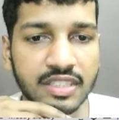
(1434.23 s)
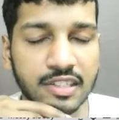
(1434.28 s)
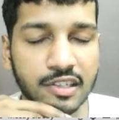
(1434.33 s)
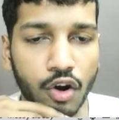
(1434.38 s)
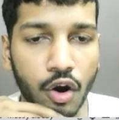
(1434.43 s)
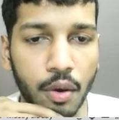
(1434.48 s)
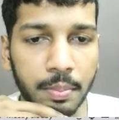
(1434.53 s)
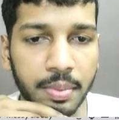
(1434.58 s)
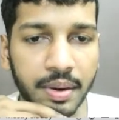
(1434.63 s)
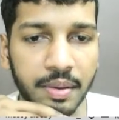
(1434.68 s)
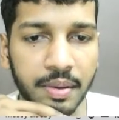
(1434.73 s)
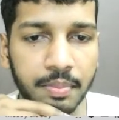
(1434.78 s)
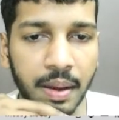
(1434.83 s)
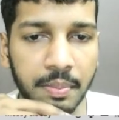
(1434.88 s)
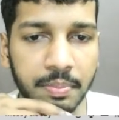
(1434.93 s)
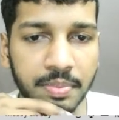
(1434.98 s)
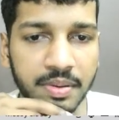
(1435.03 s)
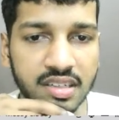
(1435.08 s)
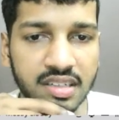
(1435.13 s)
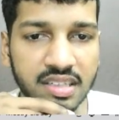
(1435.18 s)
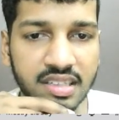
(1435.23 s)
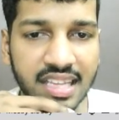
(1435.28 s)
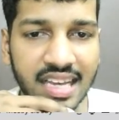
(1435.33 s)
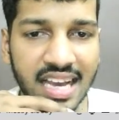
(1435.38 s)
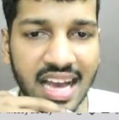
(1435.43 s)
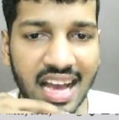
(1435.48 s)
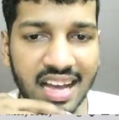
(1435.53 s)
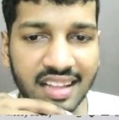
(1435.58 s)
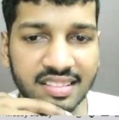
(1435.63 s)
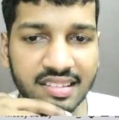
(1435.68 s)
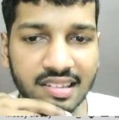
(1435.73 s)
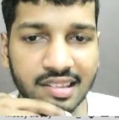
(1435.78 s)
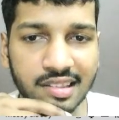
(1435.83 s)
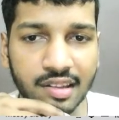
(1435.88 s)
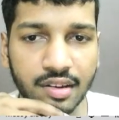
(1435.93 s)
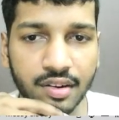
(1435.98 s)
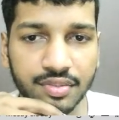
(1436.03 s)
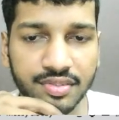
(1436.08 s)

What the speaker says: copier paper. They had this stuff.